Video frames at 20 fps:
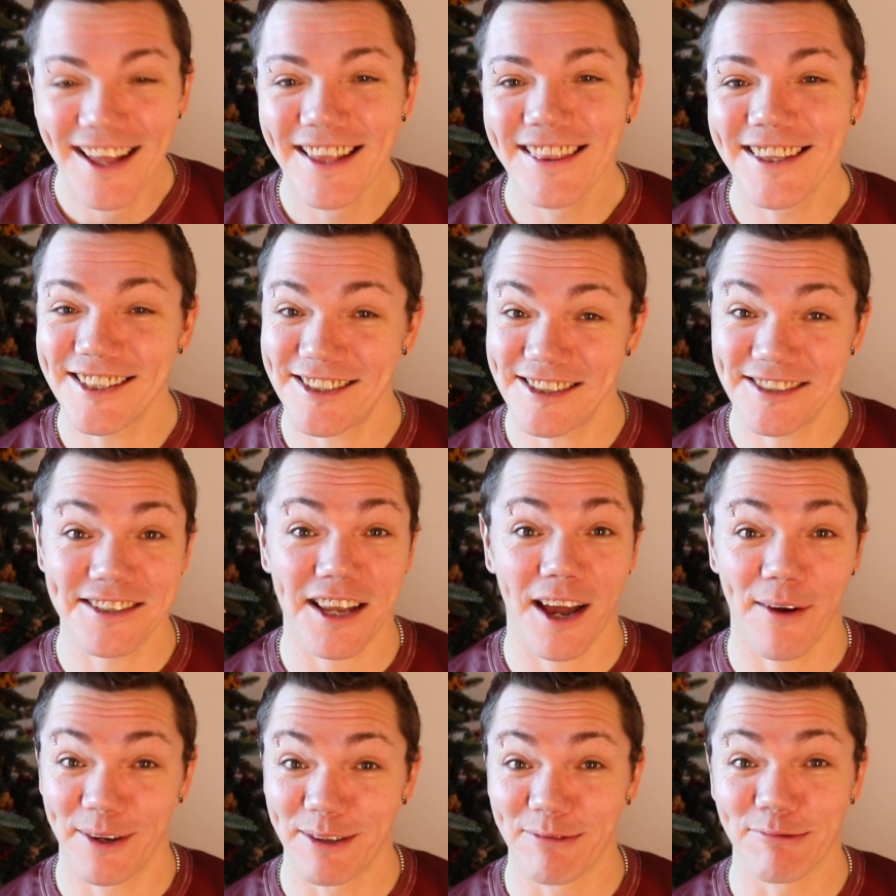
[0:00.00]
This is
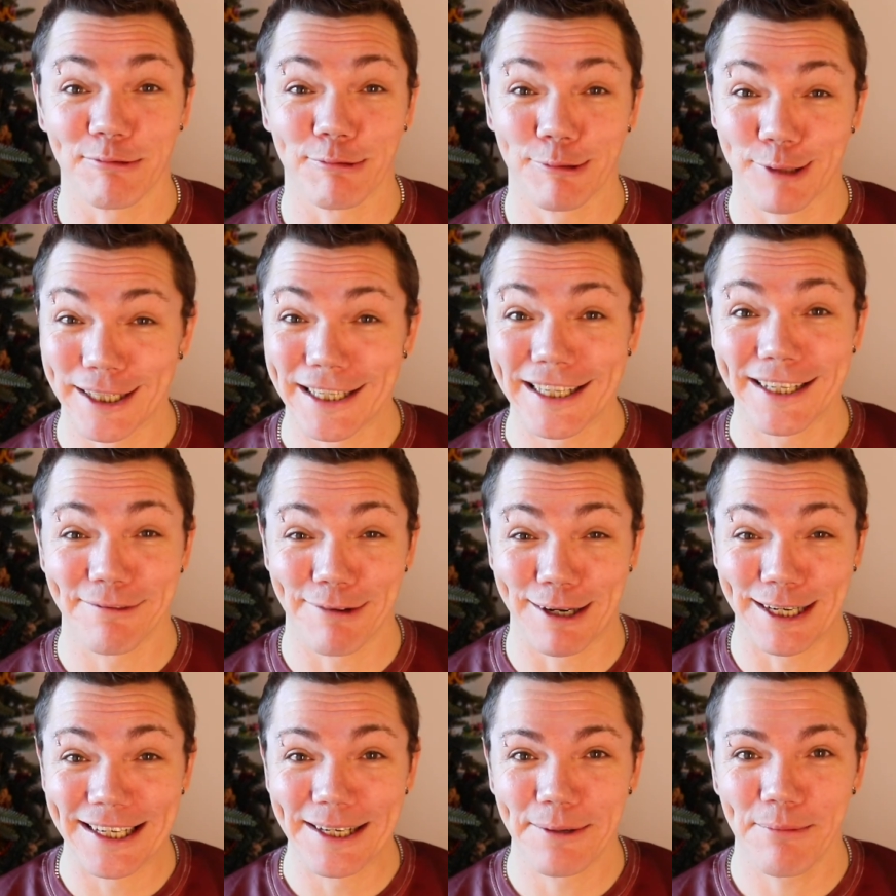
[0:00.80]
going really,
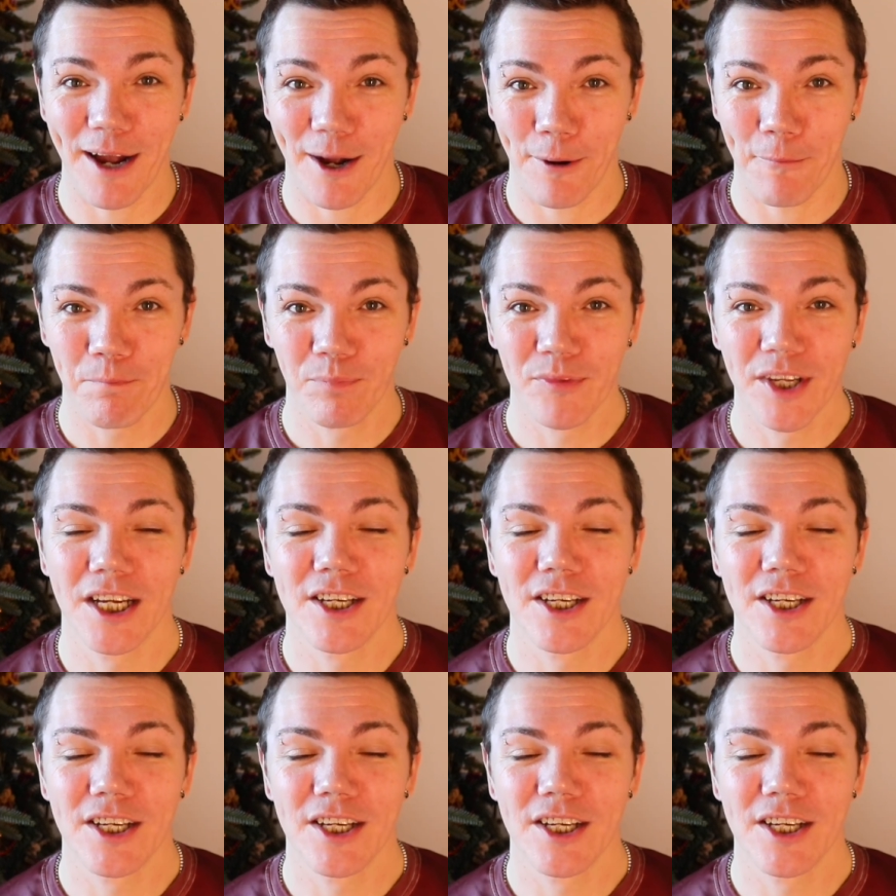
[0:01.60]
really well.